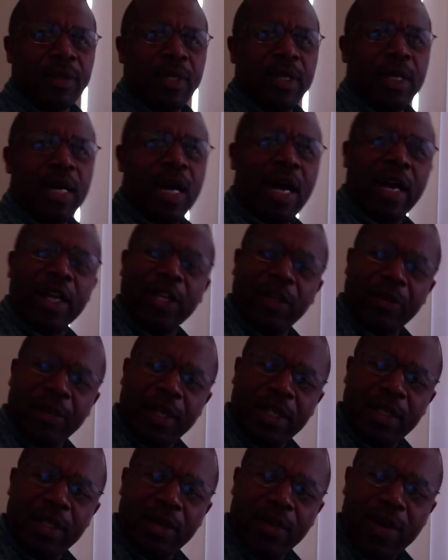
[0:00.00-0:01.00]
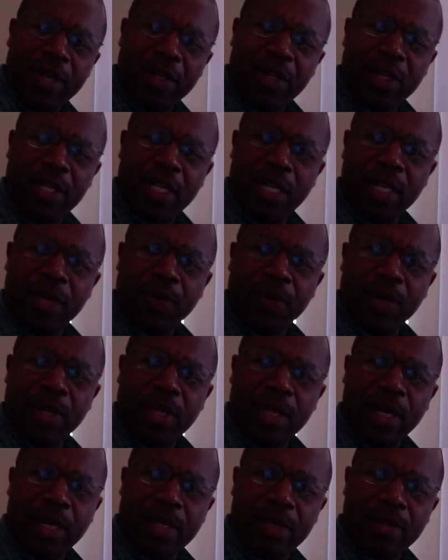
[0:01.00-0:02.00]
argument, the one you're dealing with,
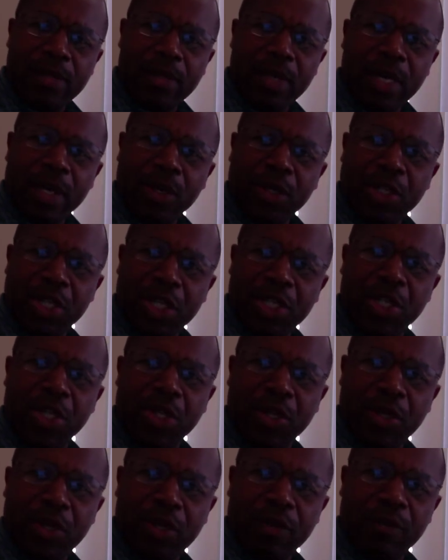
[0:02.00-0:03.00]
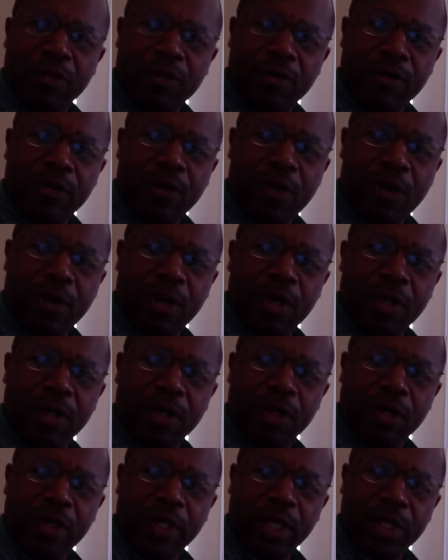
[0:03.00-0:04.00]
has a conditional for
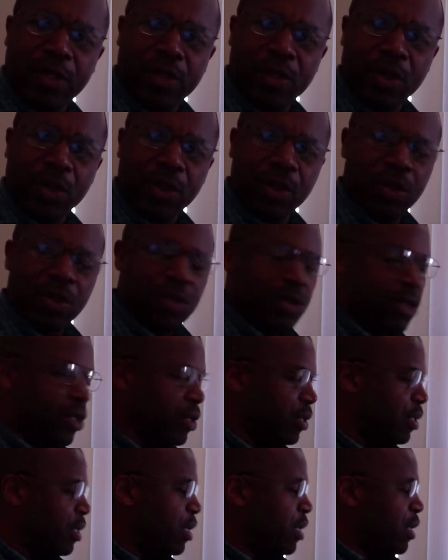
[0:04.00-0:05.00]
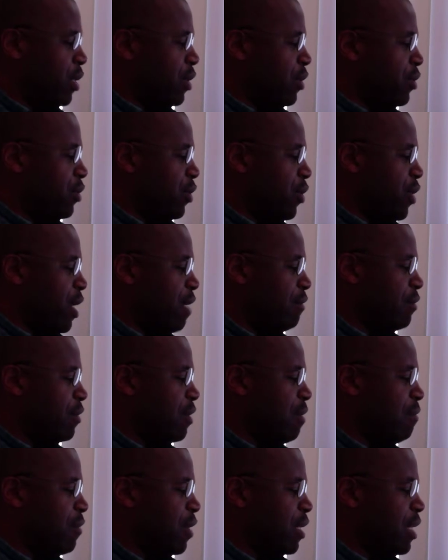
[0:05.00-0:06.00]
its conclusion. So you have
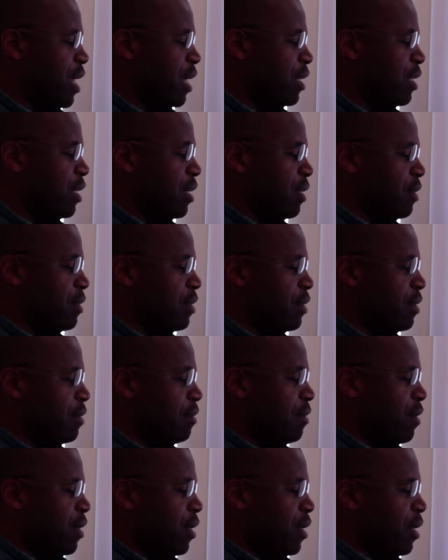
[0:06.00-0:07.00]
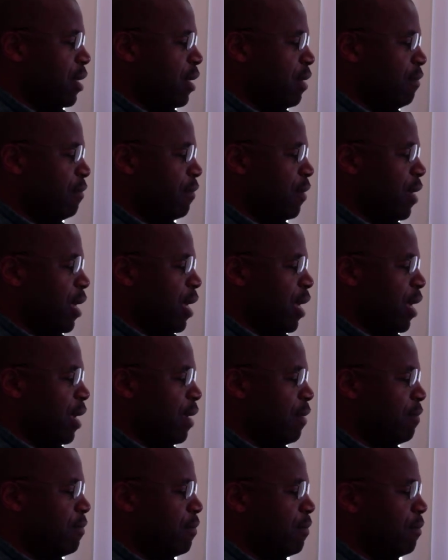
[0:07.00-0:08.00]
something like this. If
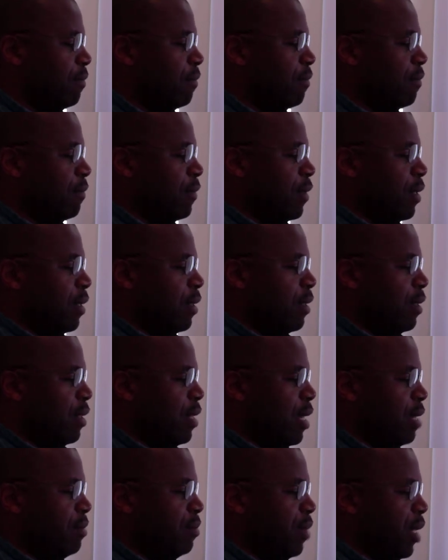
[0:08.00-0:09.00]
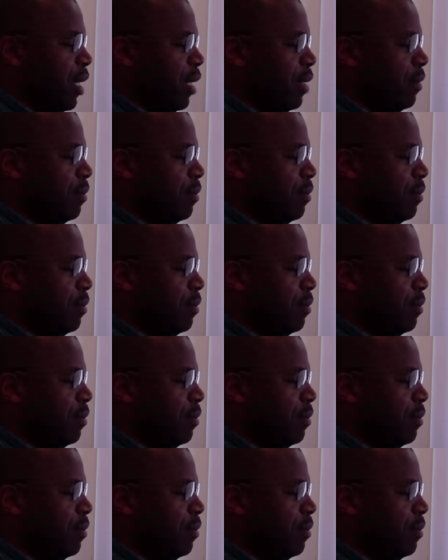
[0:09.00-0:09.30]
A, then B.